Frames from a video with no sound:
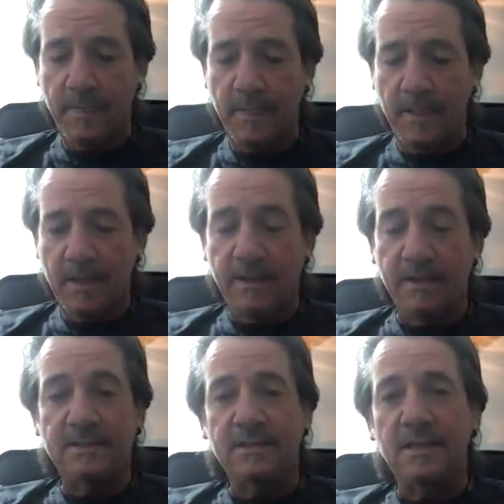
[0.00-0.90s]
And that's
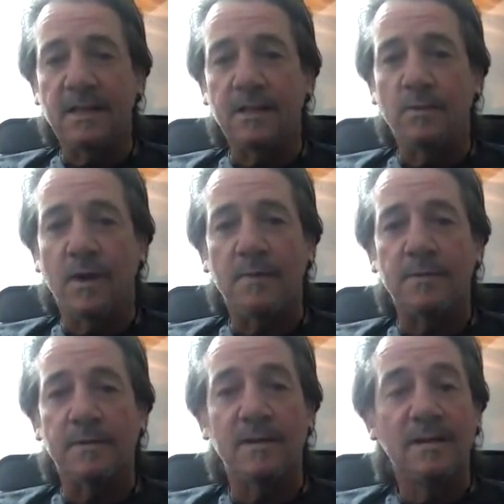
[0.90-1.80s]
exactly what happened.
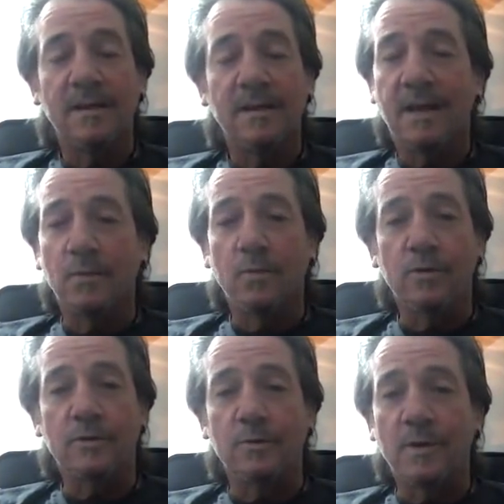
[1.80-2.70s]
And I walked
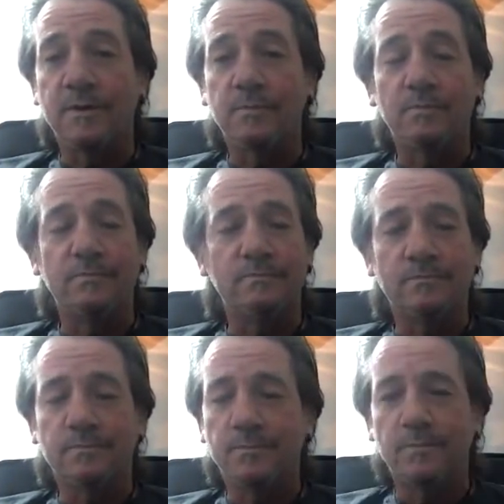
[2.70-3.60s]
away
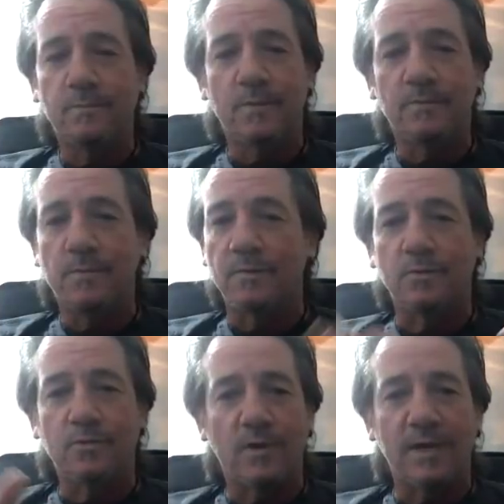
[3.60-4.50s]
on
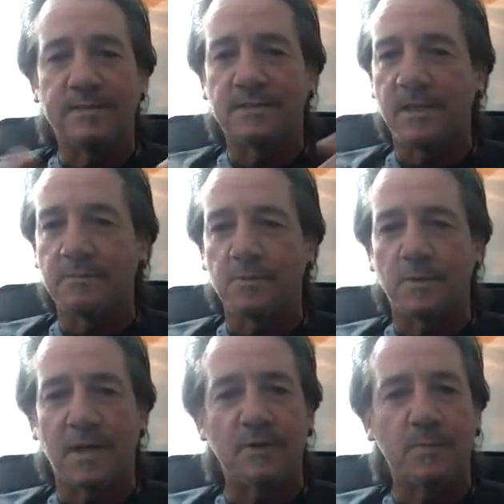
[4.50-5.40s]
great terms with everybody.